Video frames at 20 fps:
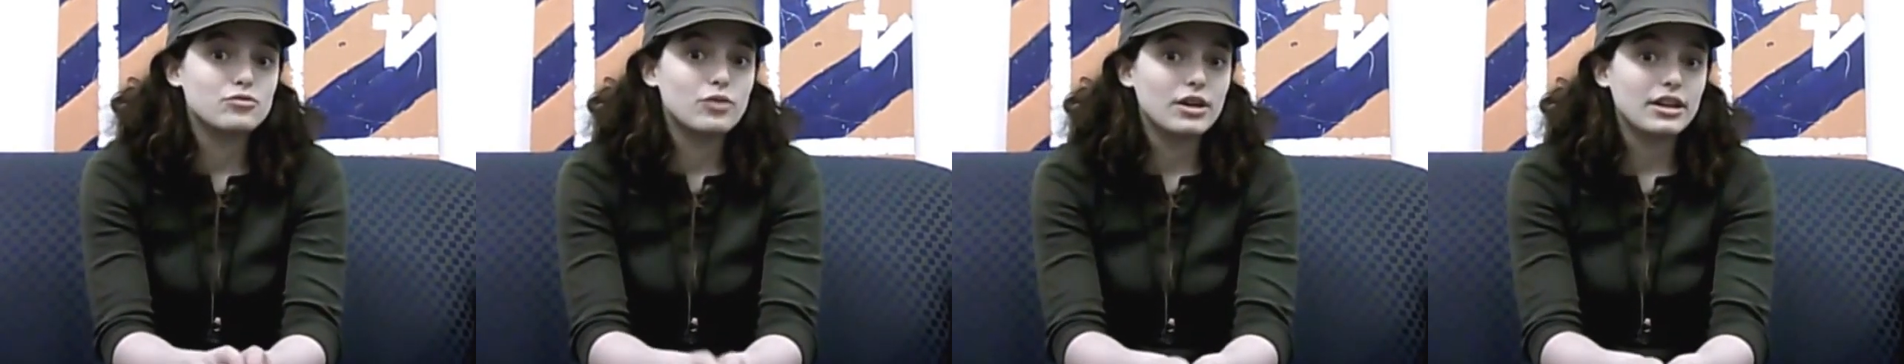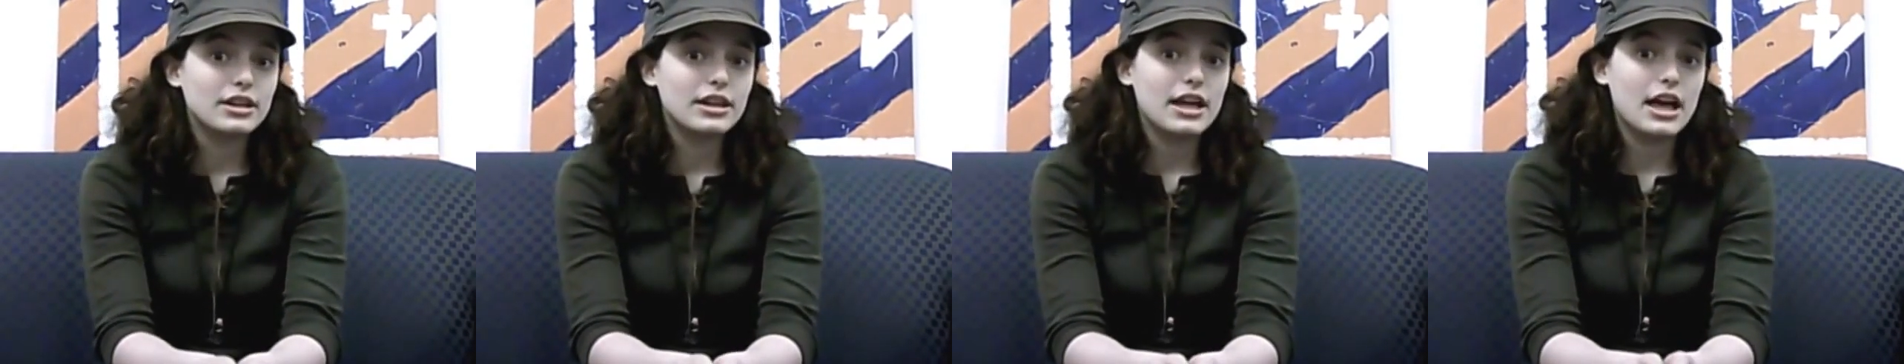
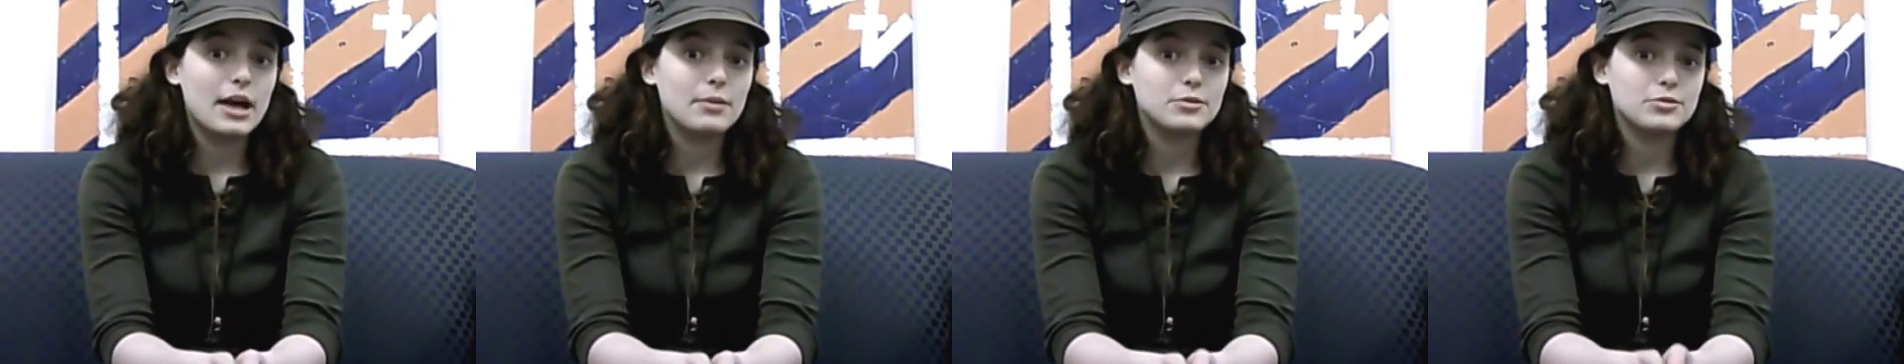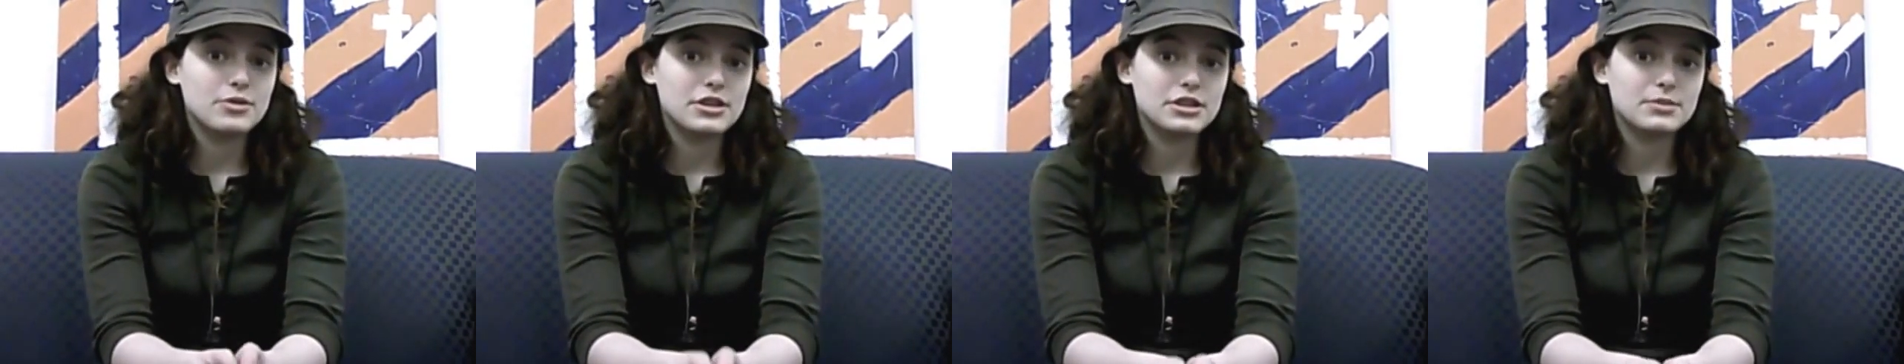really
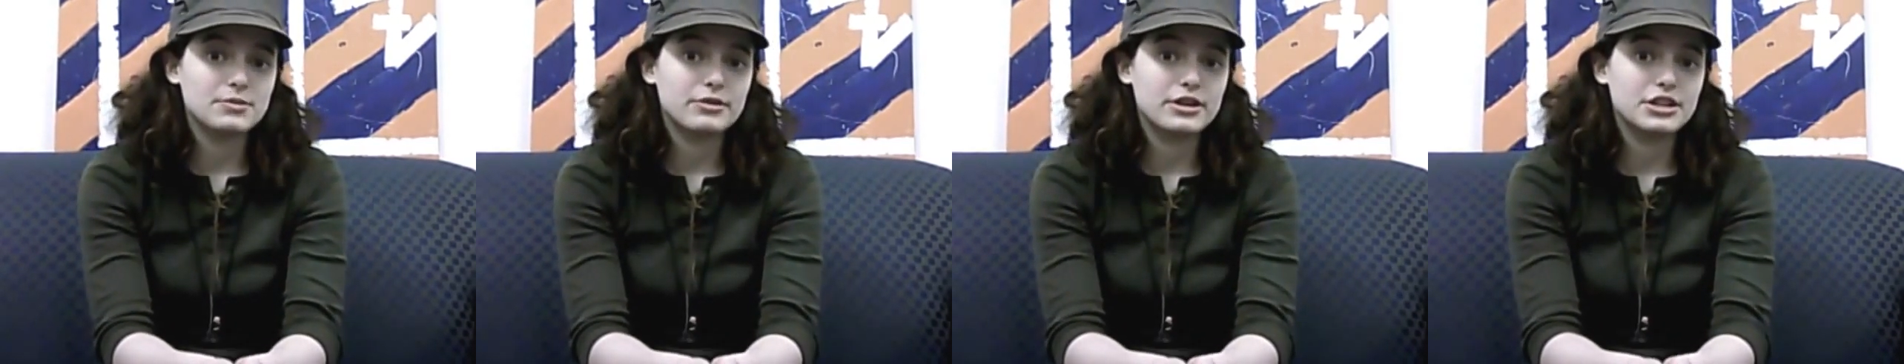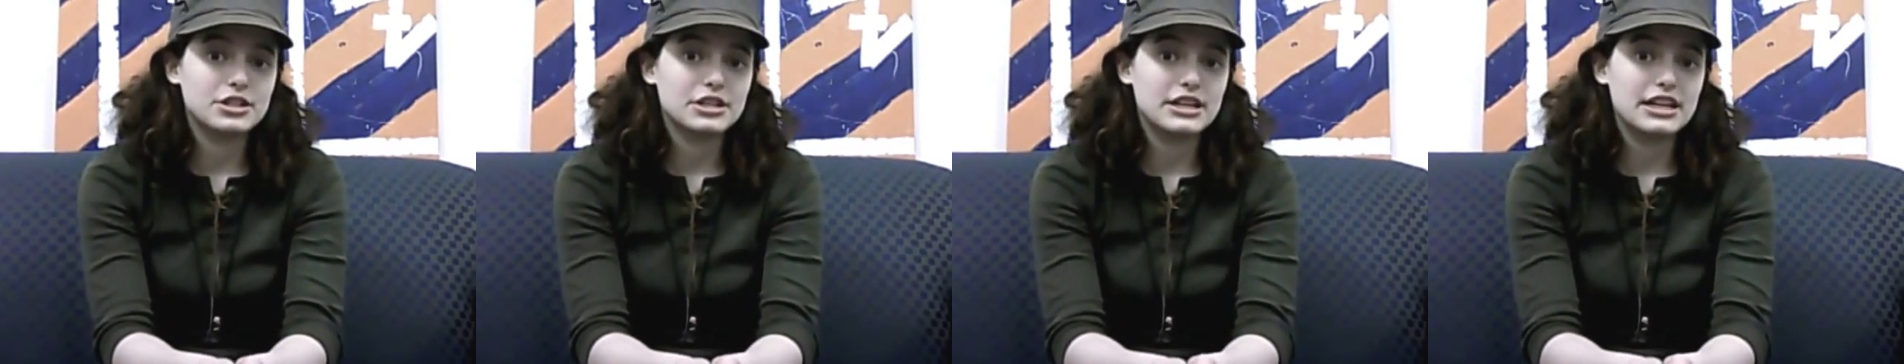helps with
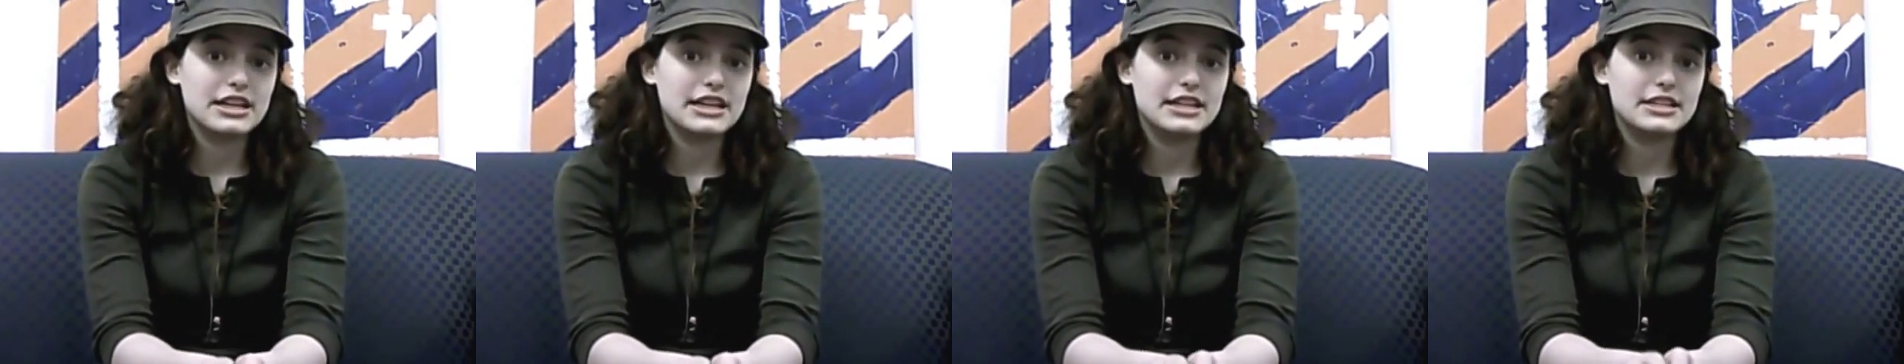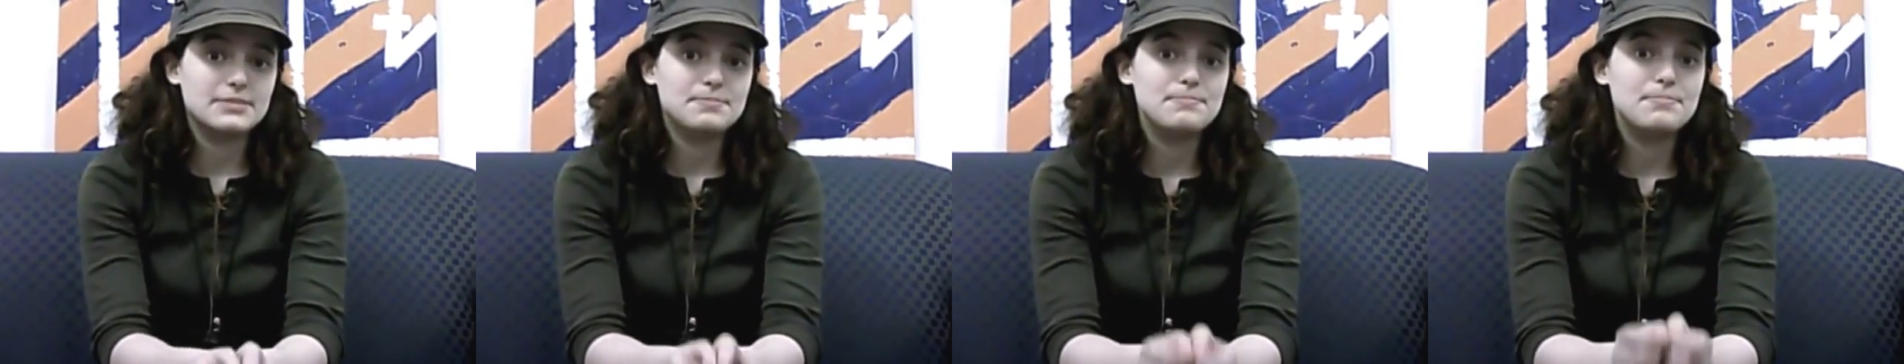inspiration
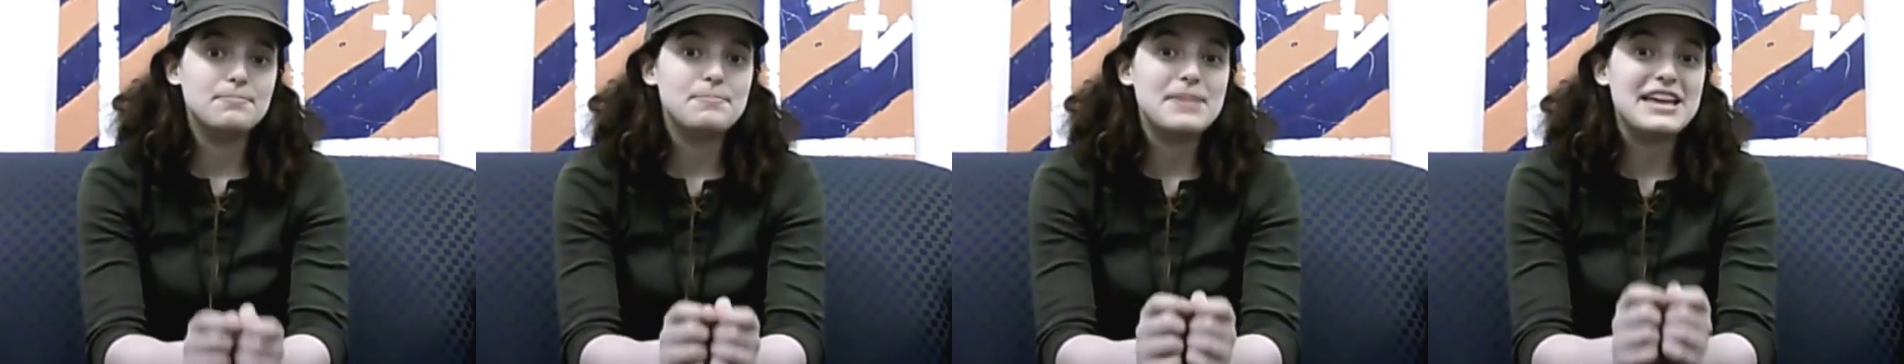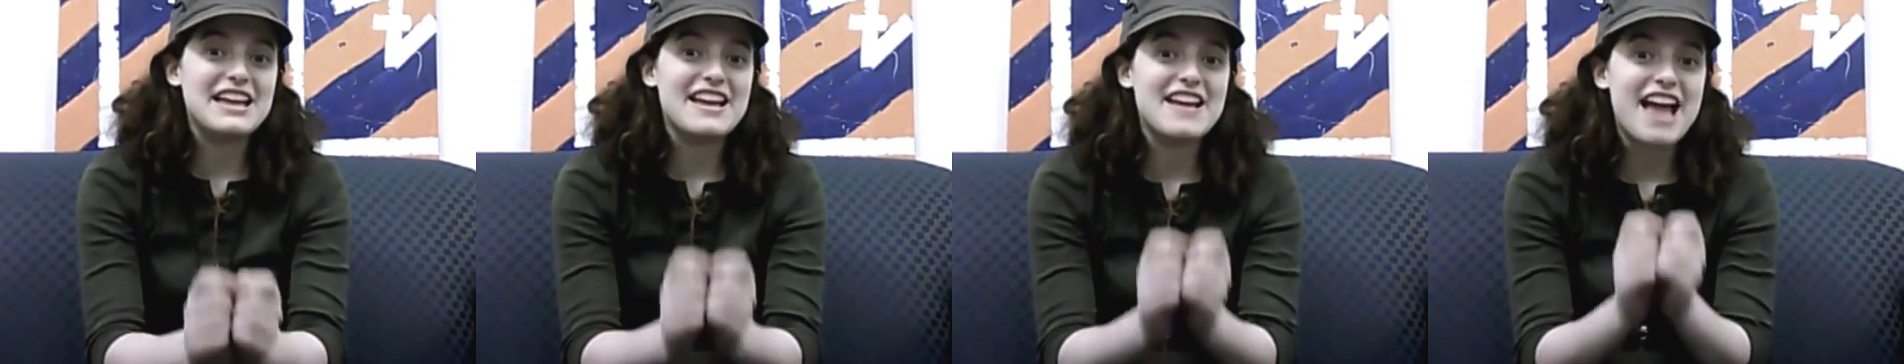is
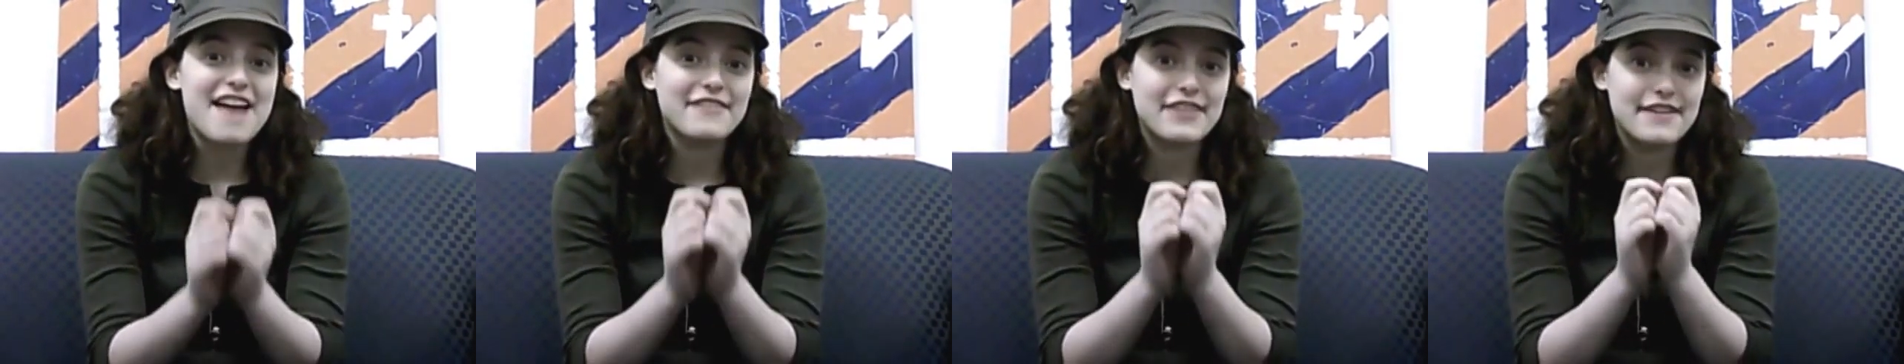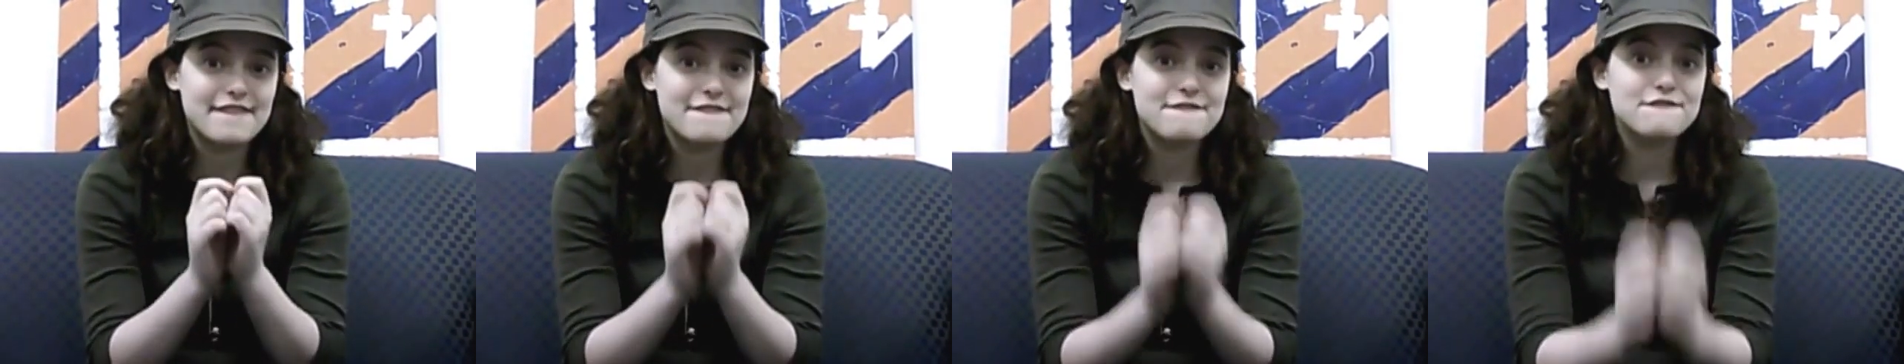
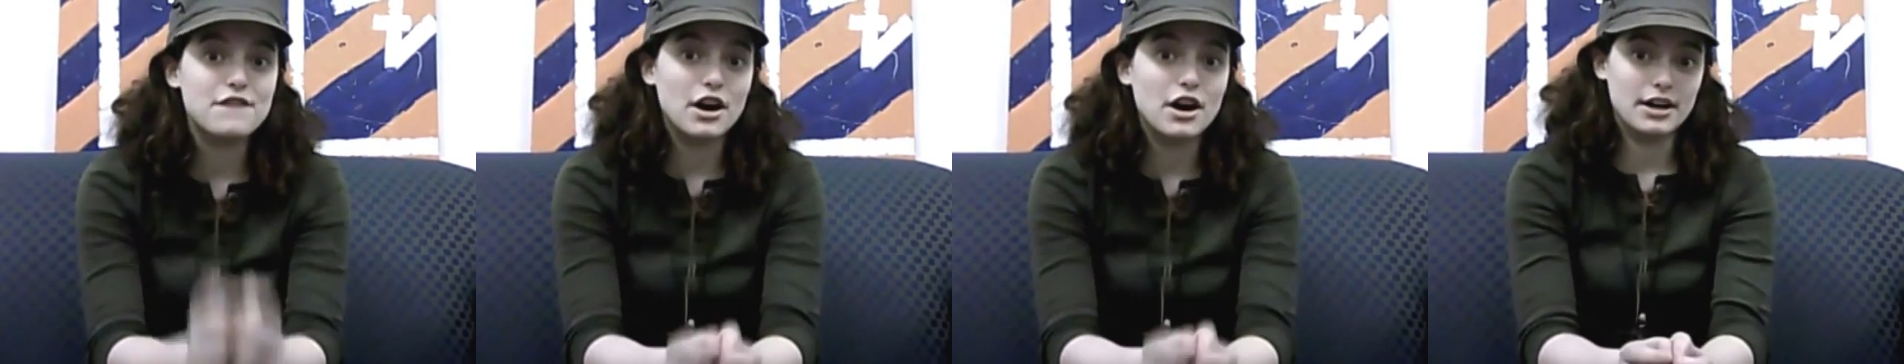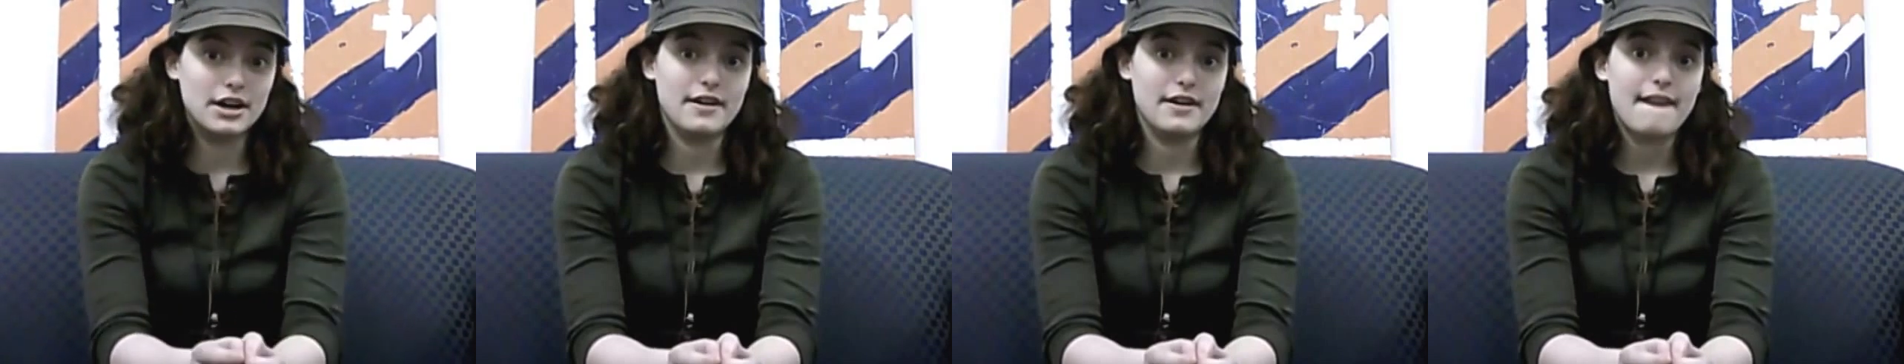having
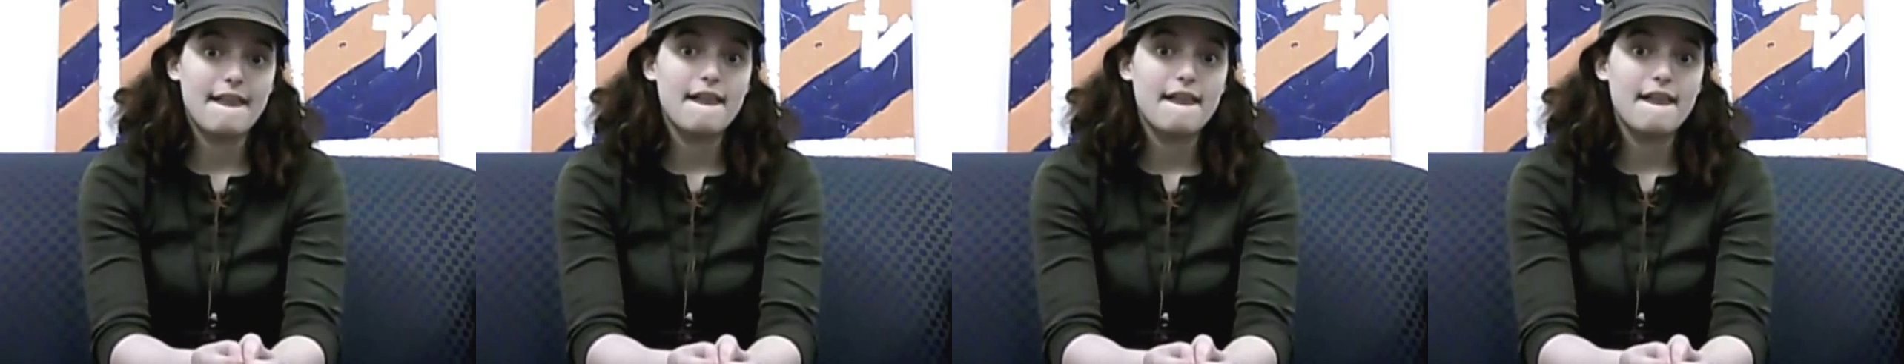fun.